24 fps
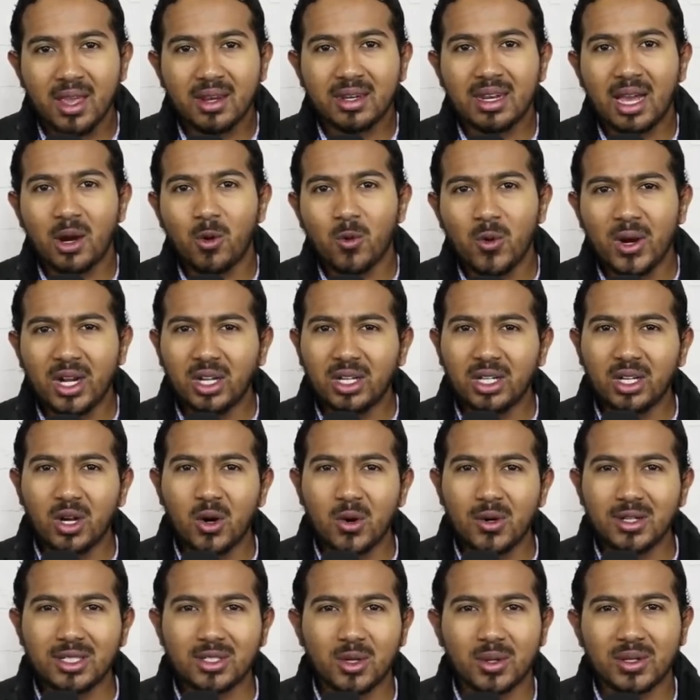Now, we're going to
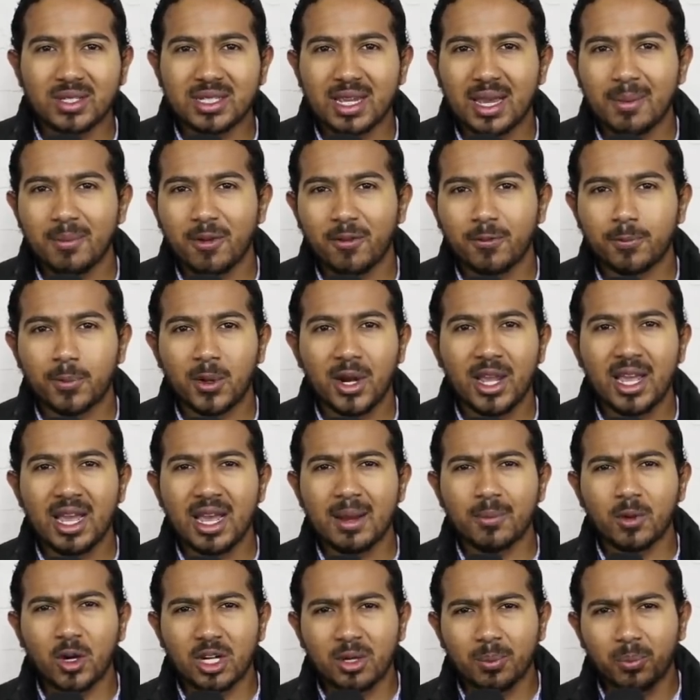go into a time of prayer.
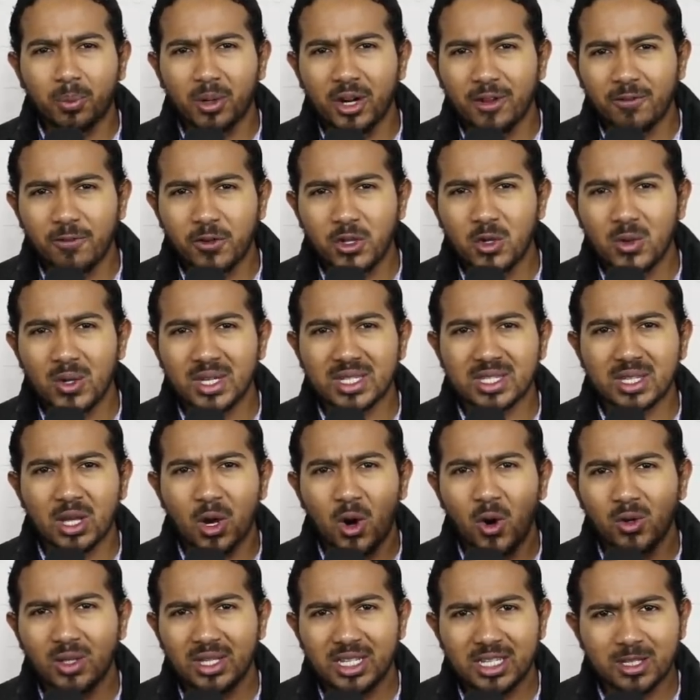I'm going to pray for you as the
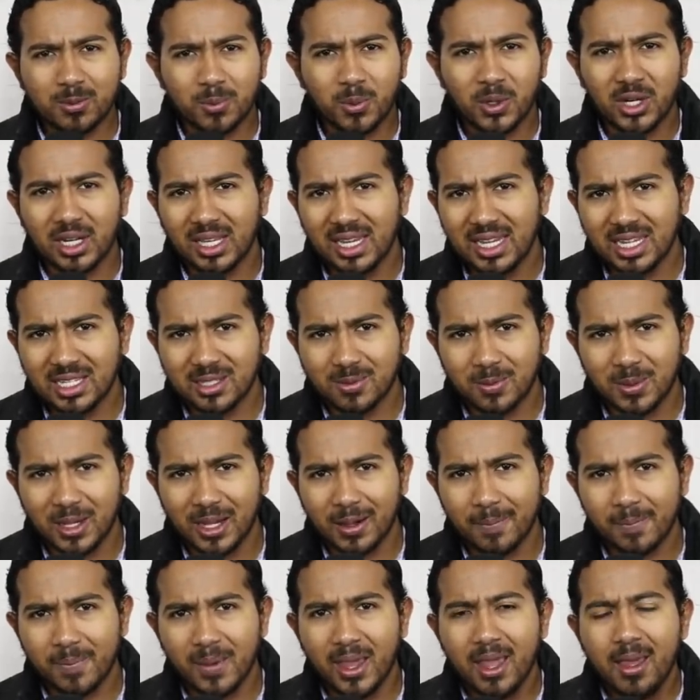Holy Spirit leads
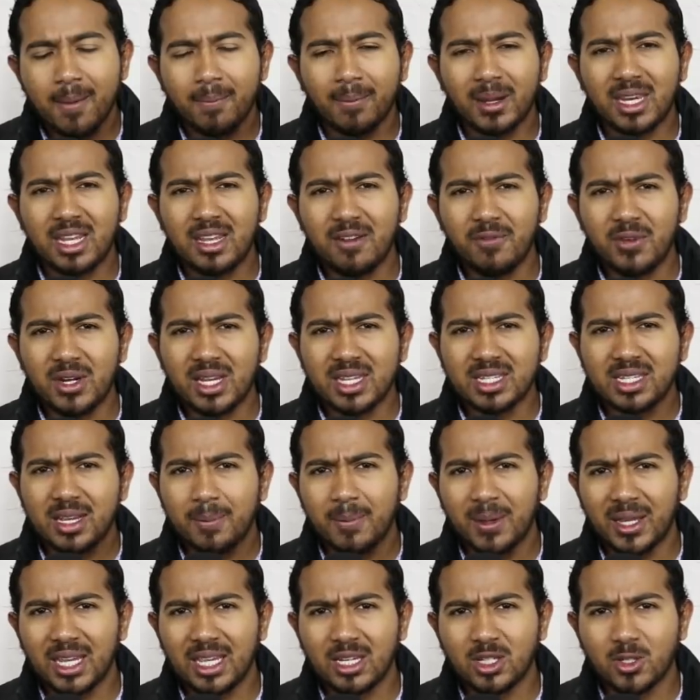me. But even as I
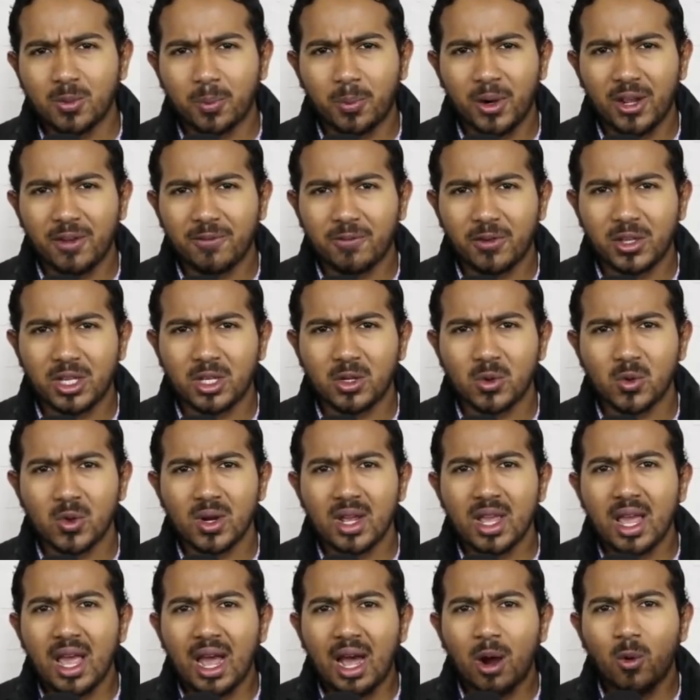begin to pray for you,
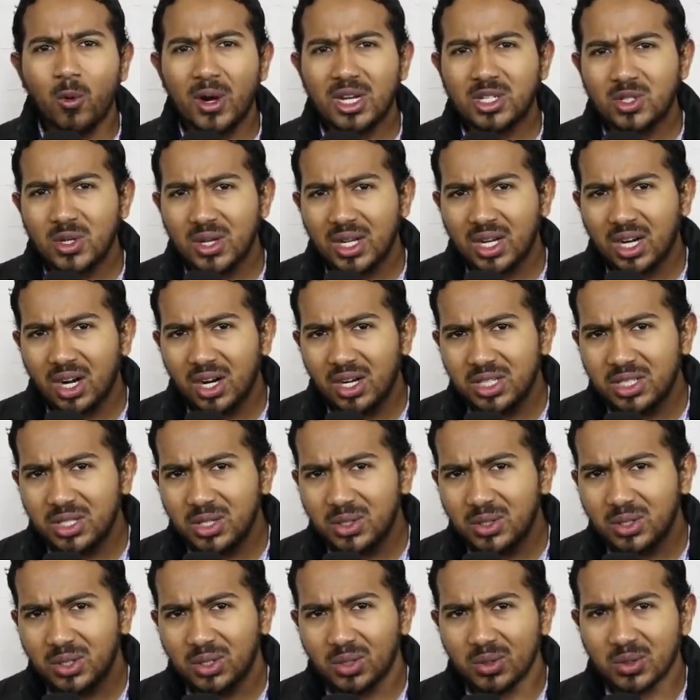I want to encourage you
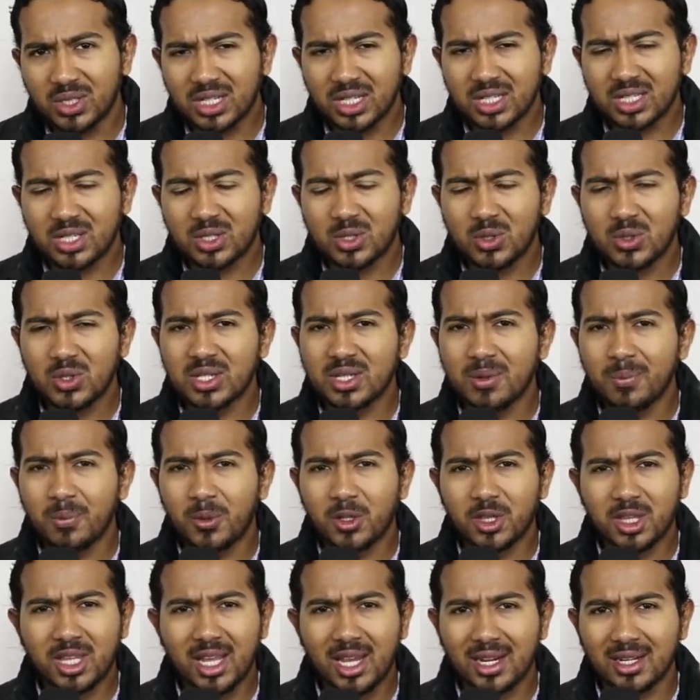to do just two
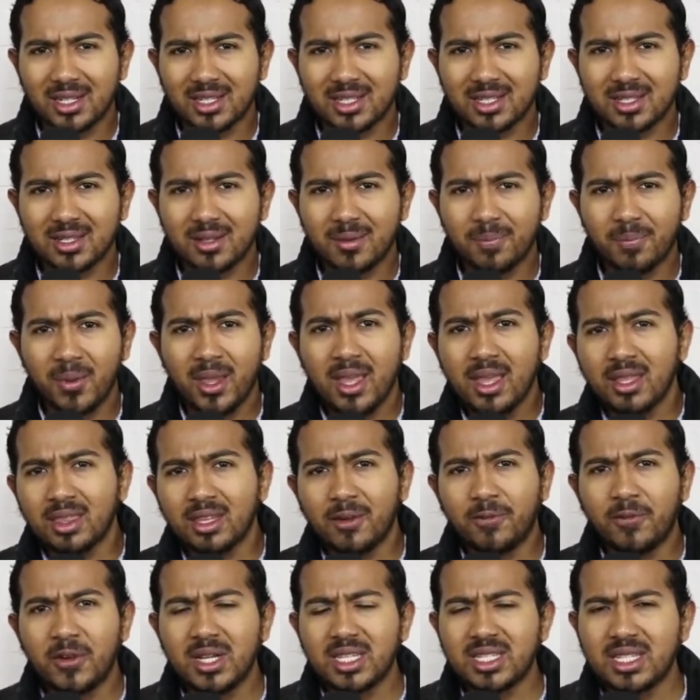simple things. The
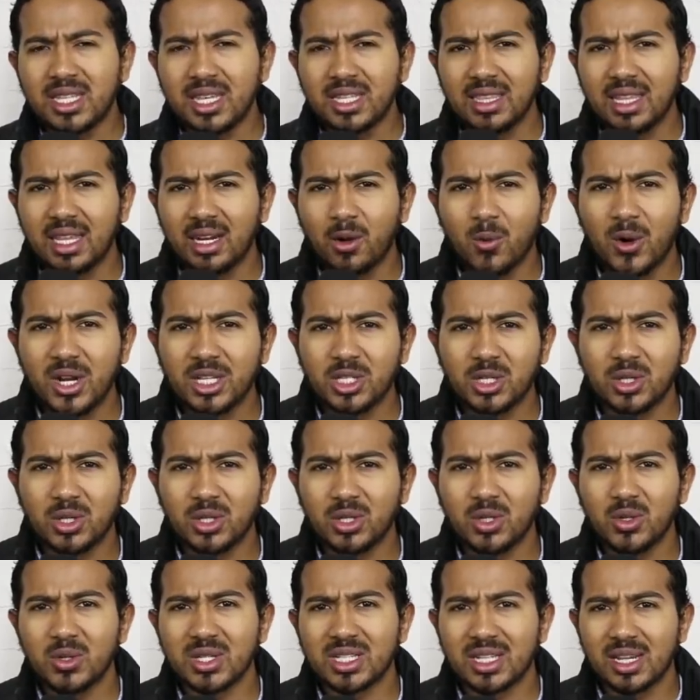first thing that I want you to
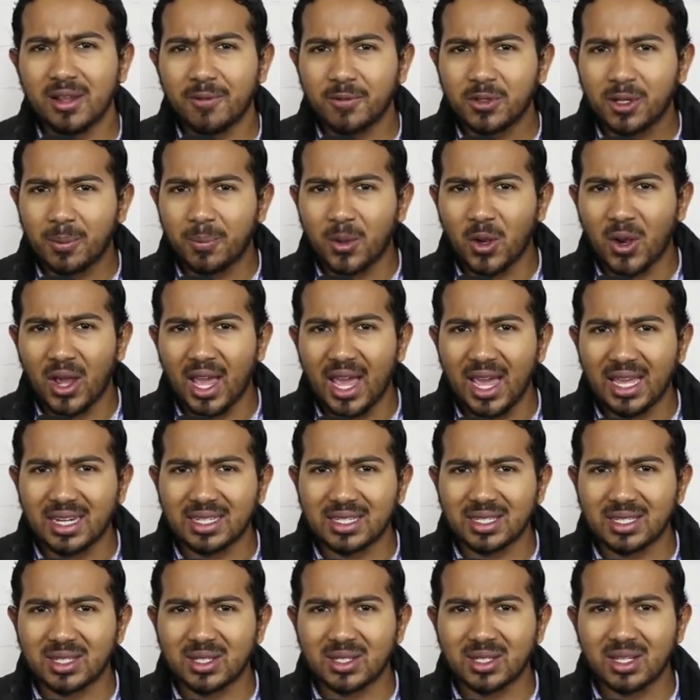do is lift up your
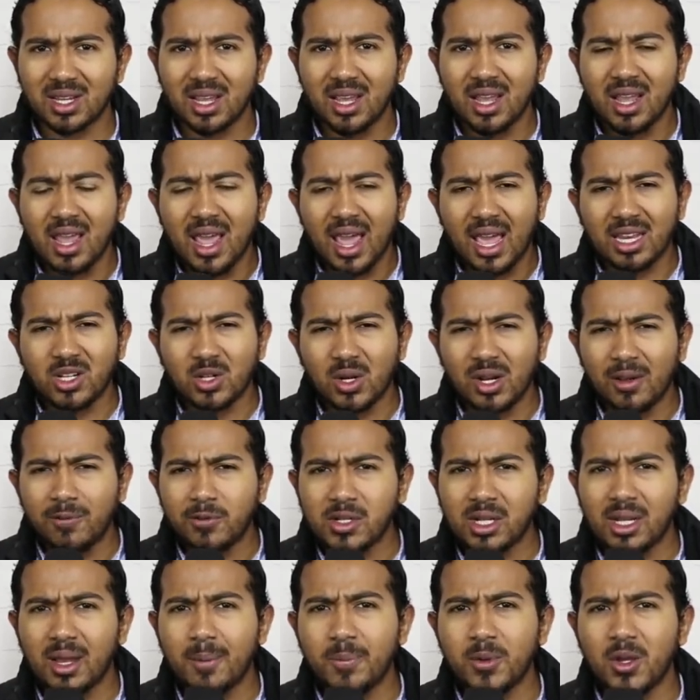hands. And you're
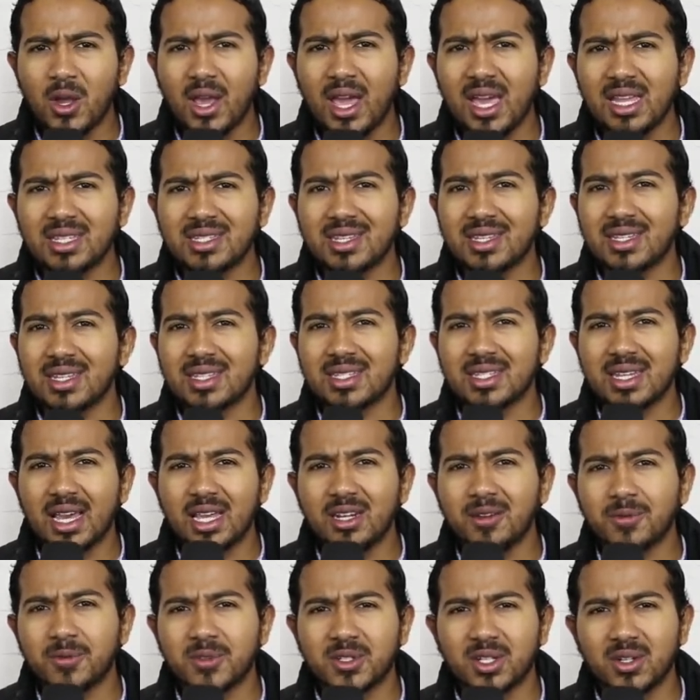lifting up your hands as a
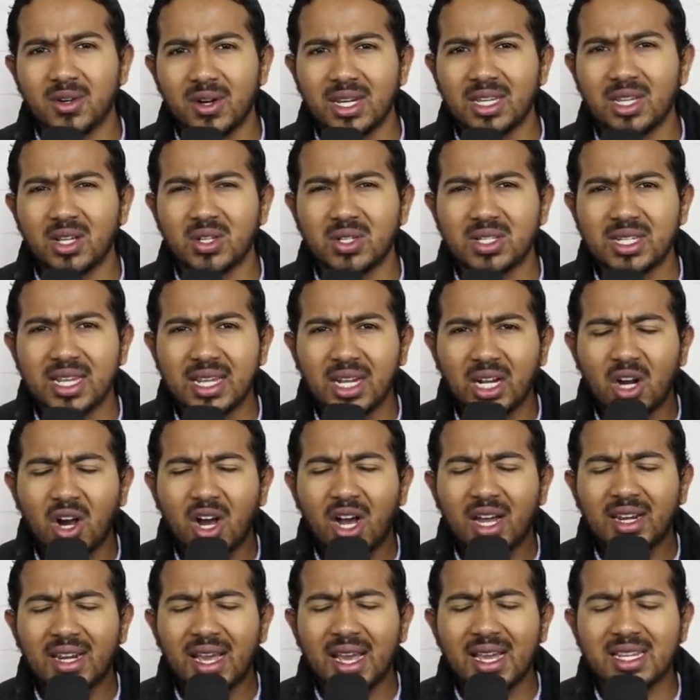sign of surrender. You're saying,
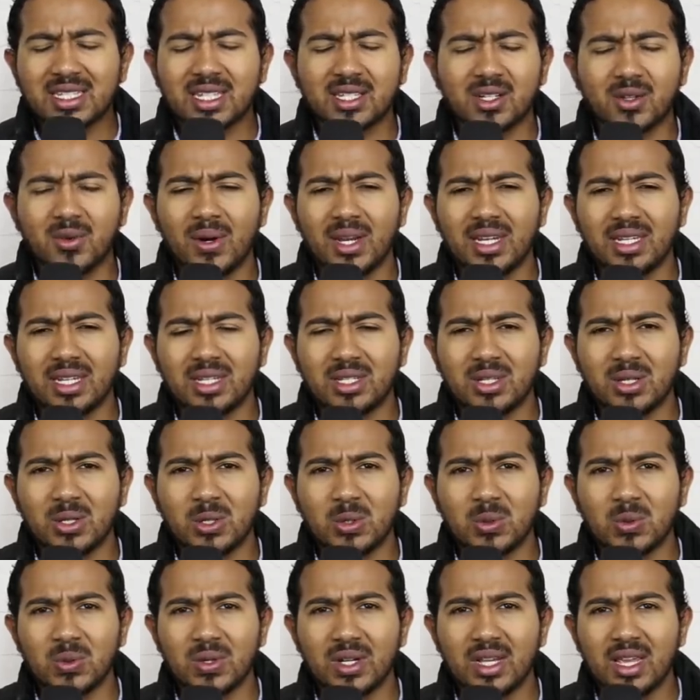God, I surrender to
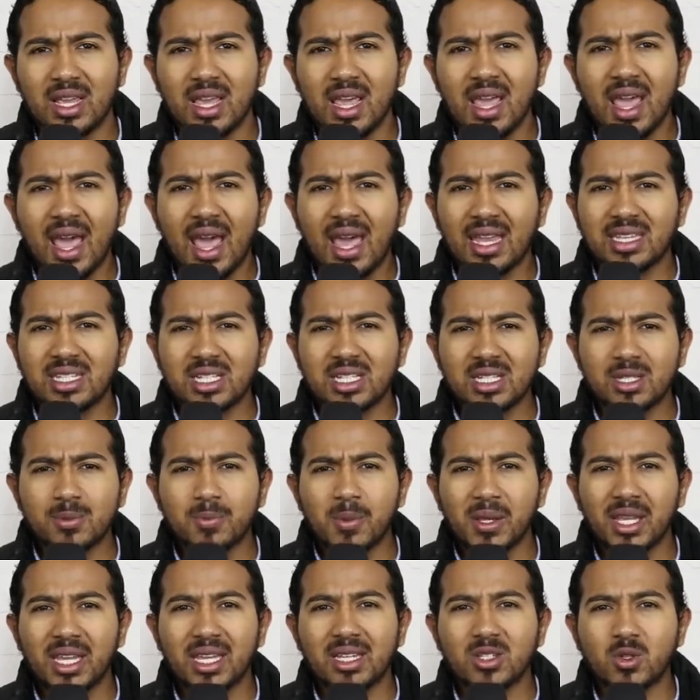you and just
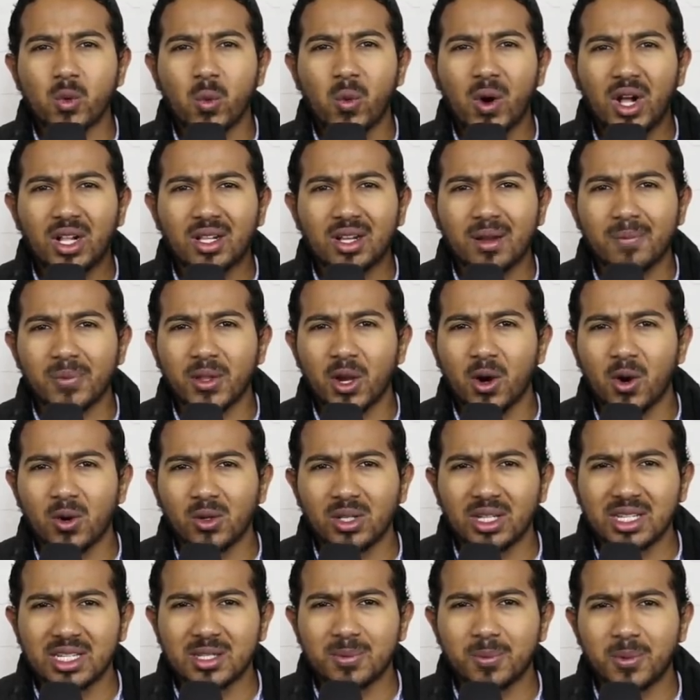begin to welcome the
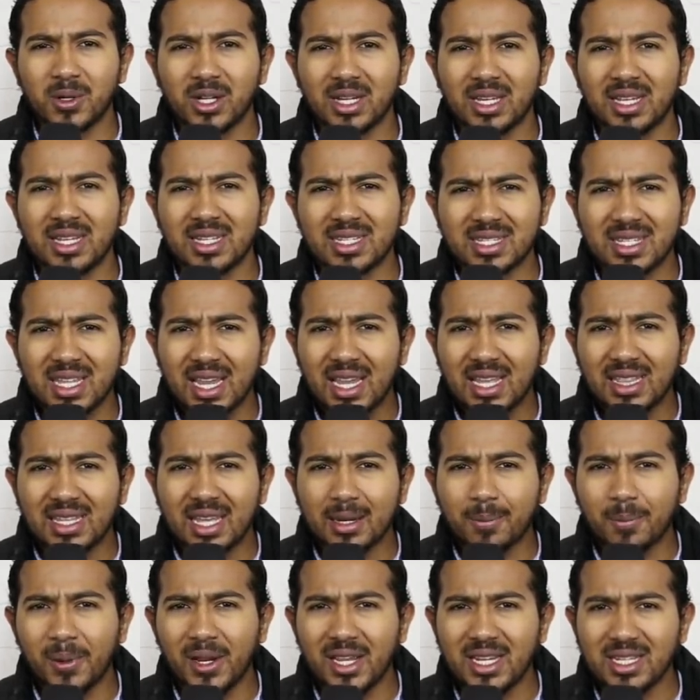Holy Spirit. He's there in
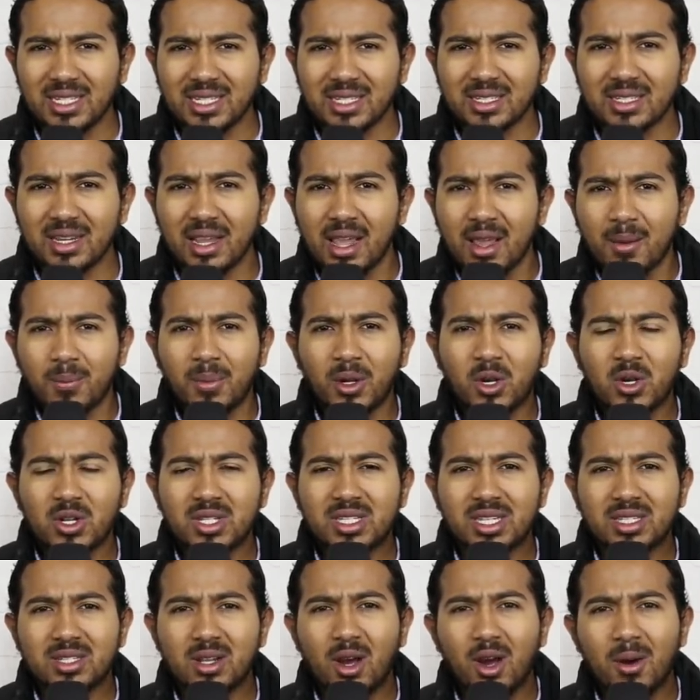that place because
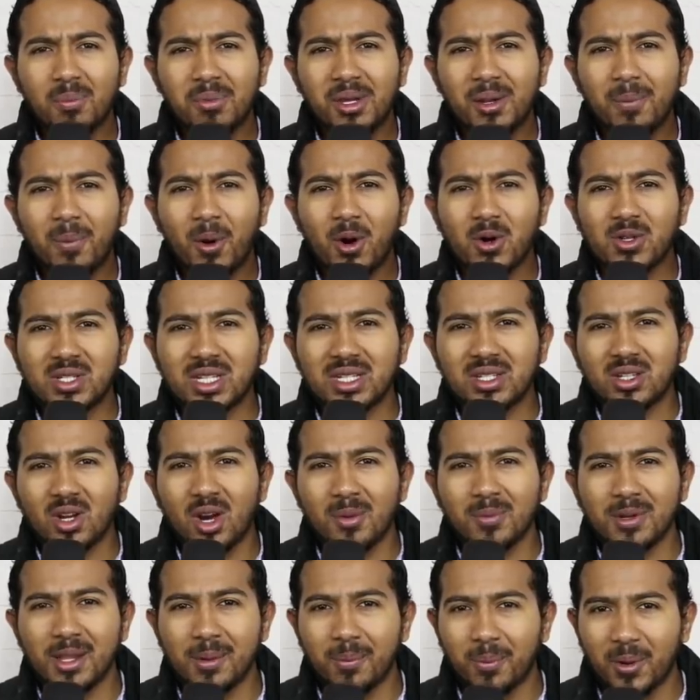He's omnipotent,
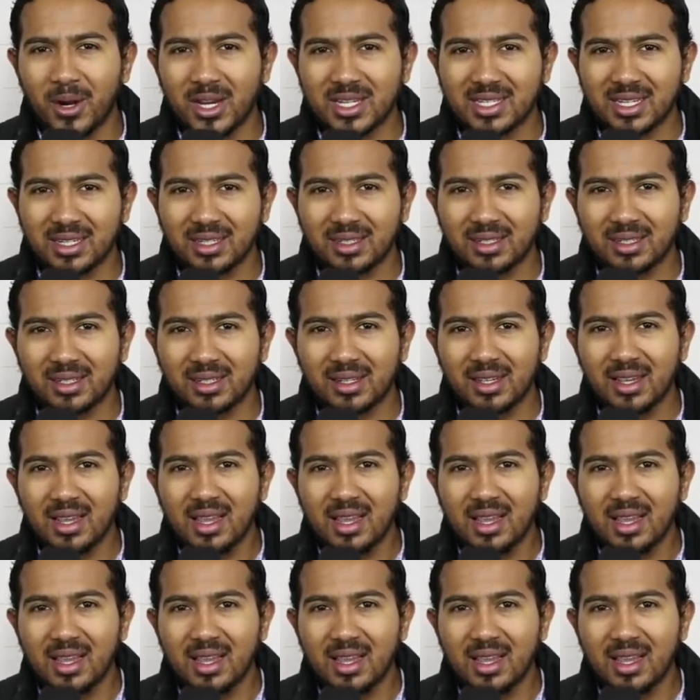omnipresent.